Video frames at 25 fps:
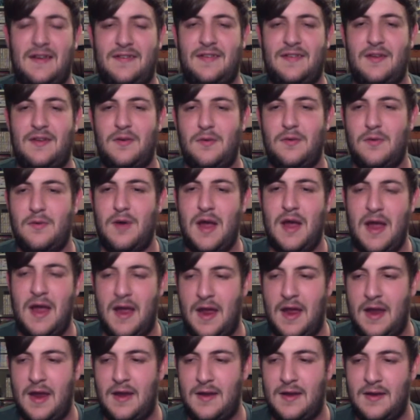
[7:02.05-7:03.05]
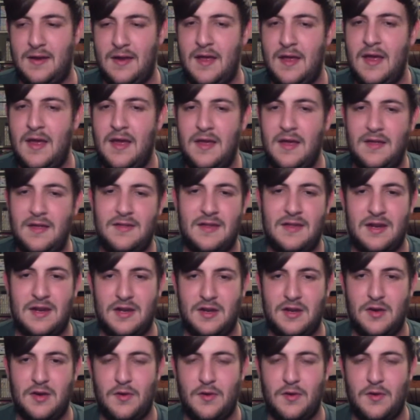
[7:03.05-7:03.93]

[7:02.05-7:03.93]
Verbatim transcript: you, and then you